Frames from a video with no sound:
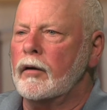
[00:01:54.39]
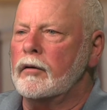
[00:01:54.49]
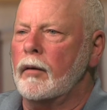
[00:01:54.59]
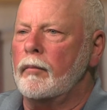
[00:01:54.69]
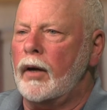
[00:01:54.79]

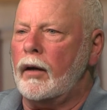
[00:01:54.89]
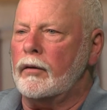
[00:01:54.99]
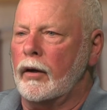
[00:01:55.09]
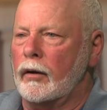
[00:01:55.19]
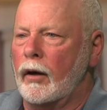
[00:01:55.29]

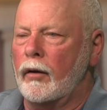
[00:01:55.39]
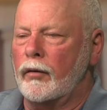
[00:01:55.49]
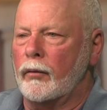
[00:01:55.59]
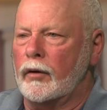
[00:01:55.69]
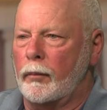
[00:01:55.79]
demanding
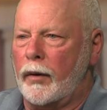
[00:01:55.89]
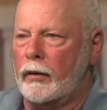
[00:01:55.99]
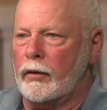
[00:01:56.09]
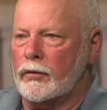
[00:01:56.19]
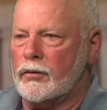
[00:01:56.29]
their
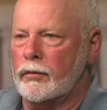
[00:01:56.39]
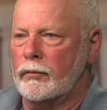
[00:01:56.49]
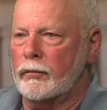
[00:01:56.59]
independence.